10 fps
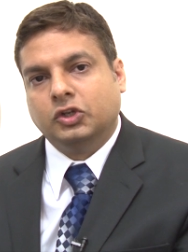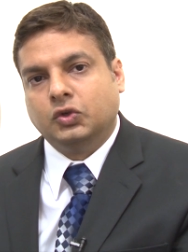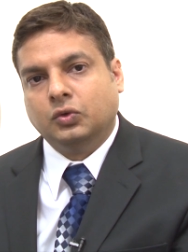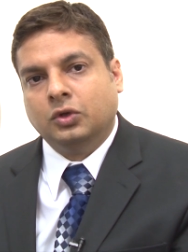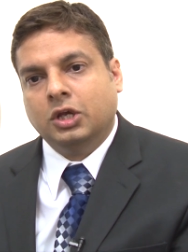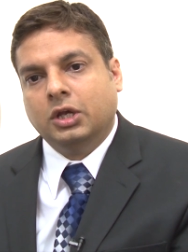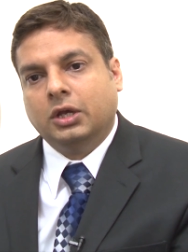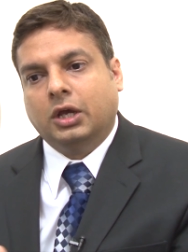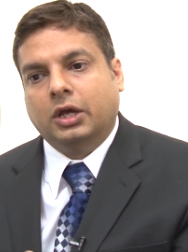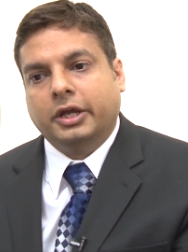to
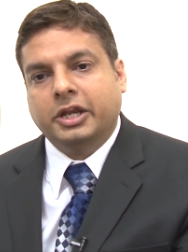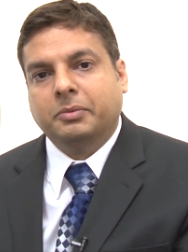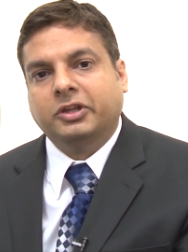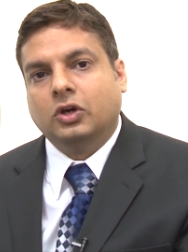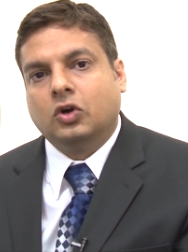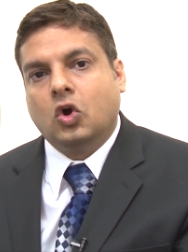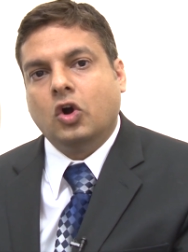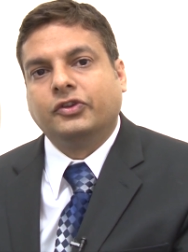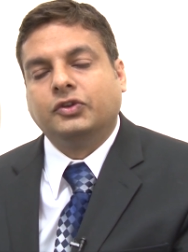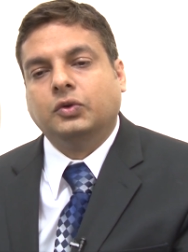uh, inhibit the
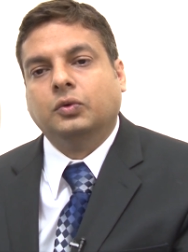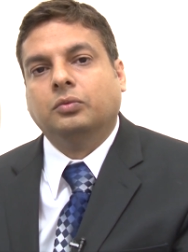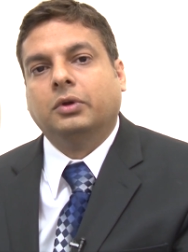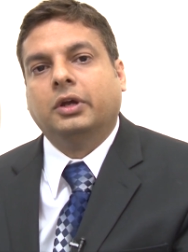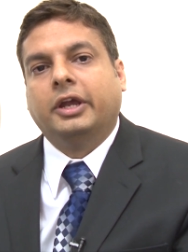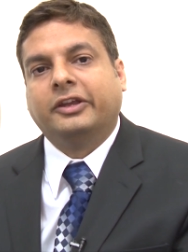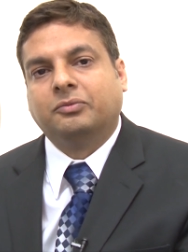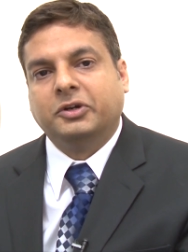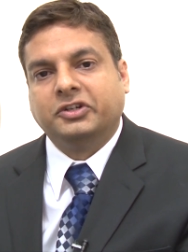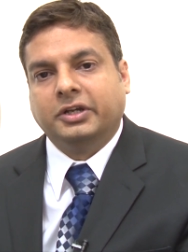COX2 uh,
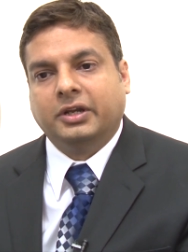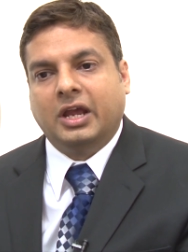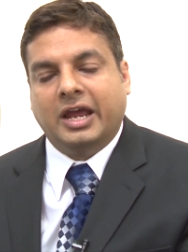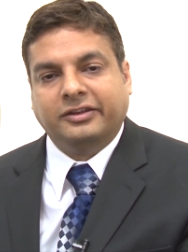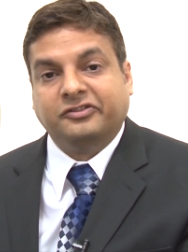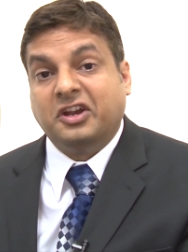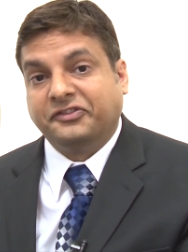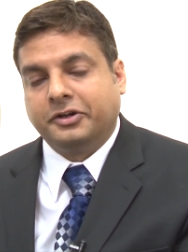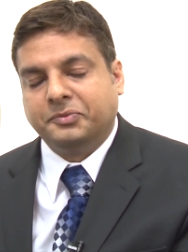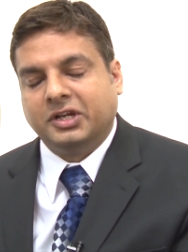expression at the
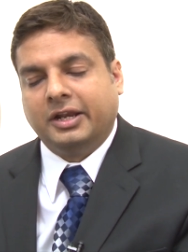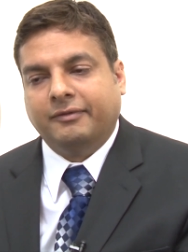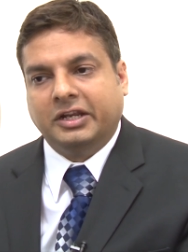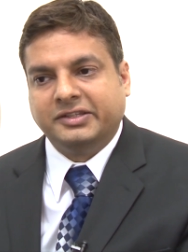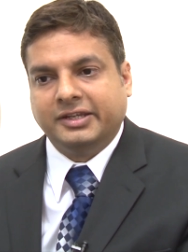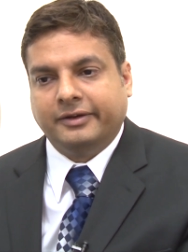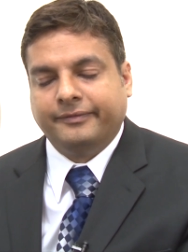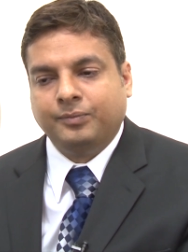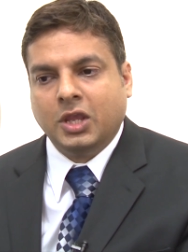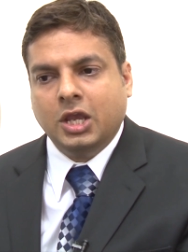transcription level itself.
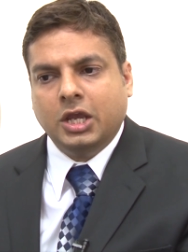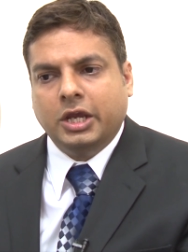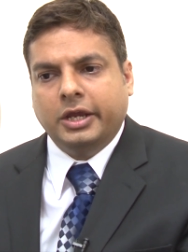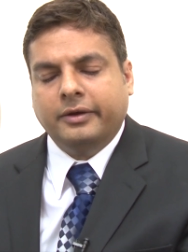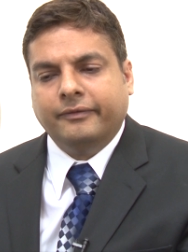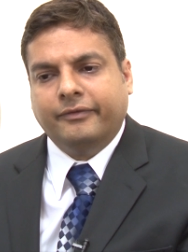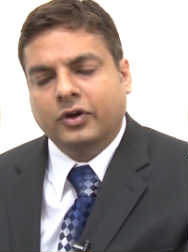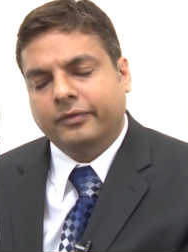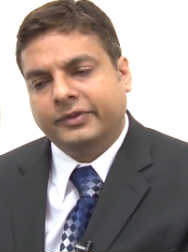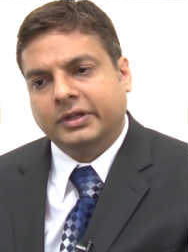In
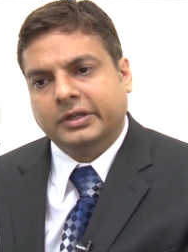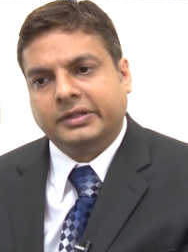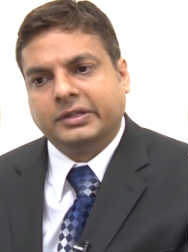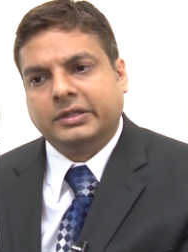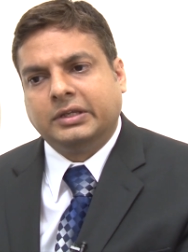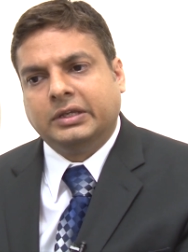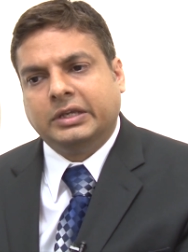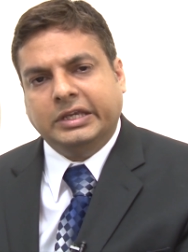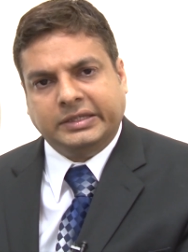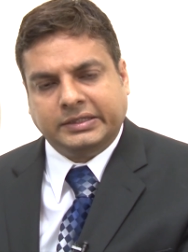one of the
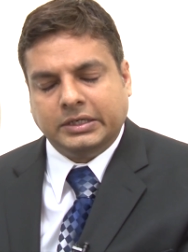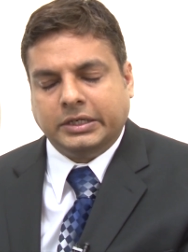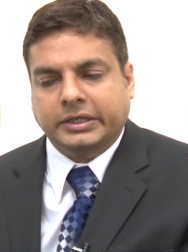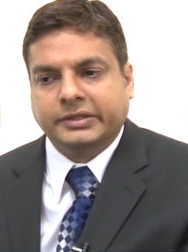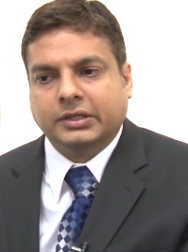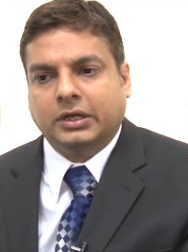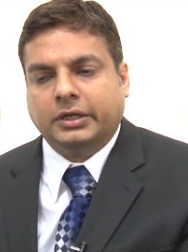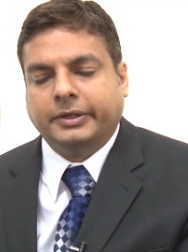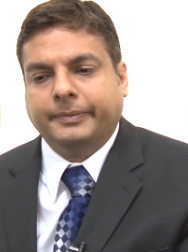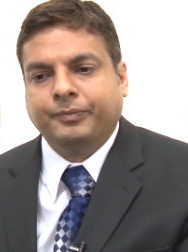key studies
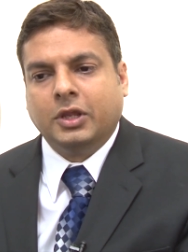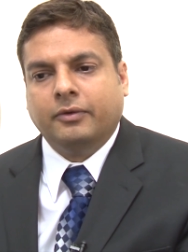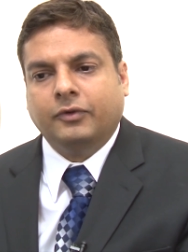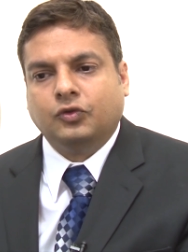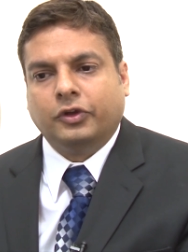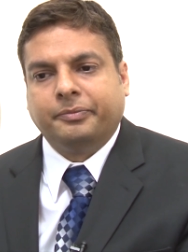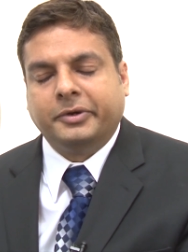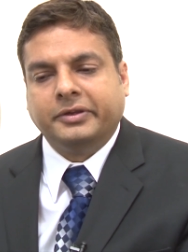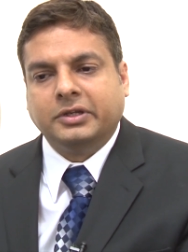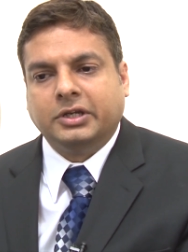uh, which was
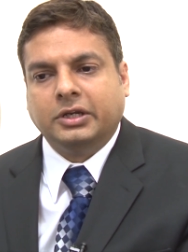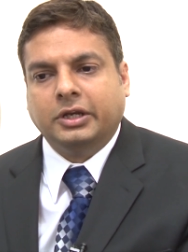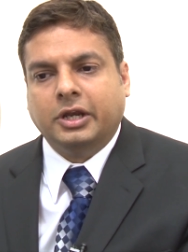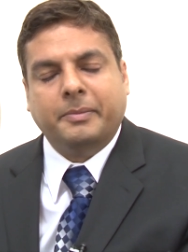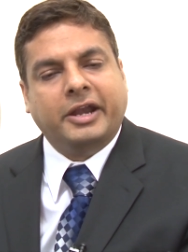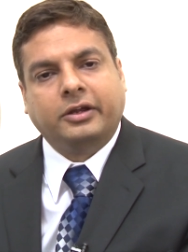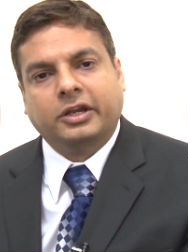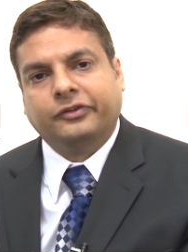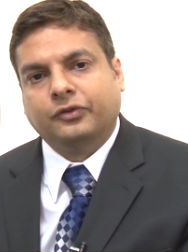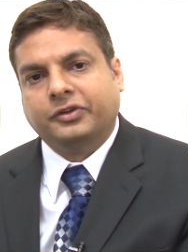presented in
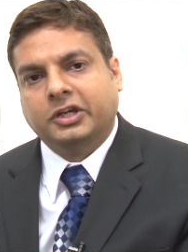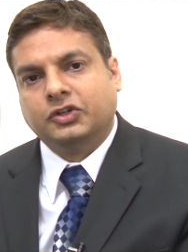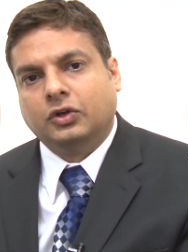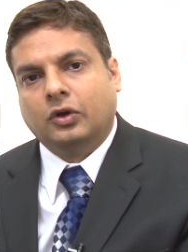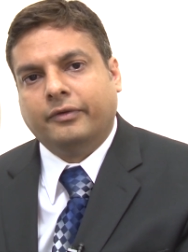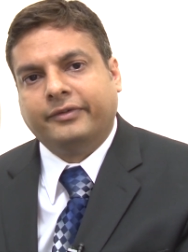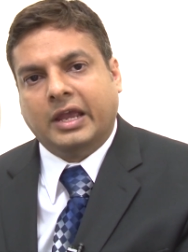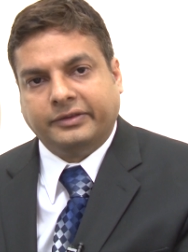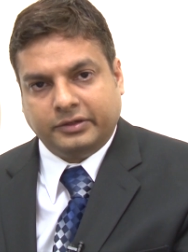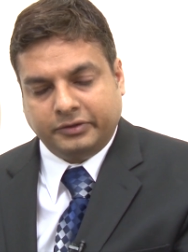American Association of
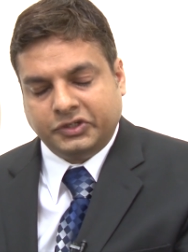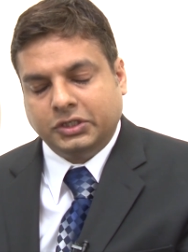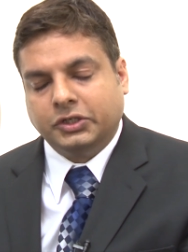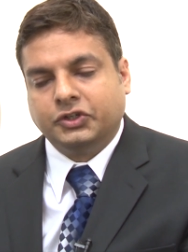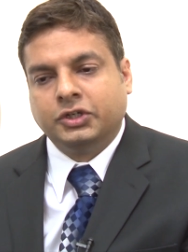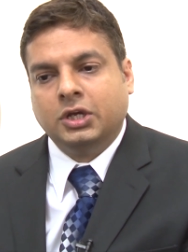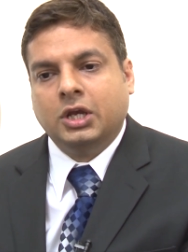Cancer Research